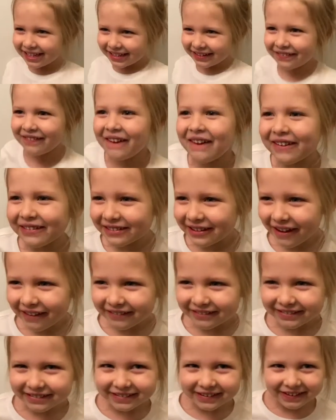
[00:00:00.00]

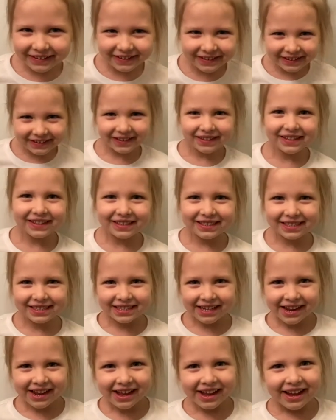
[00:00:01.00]
Welcome to church.
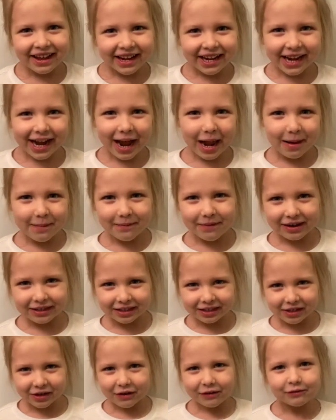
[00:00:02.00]
God bless
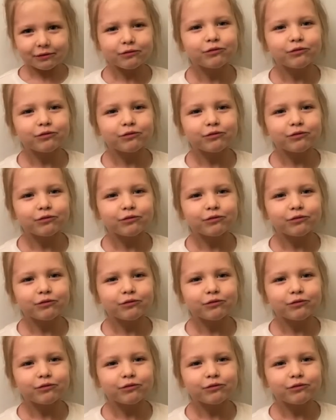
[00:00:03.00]
you.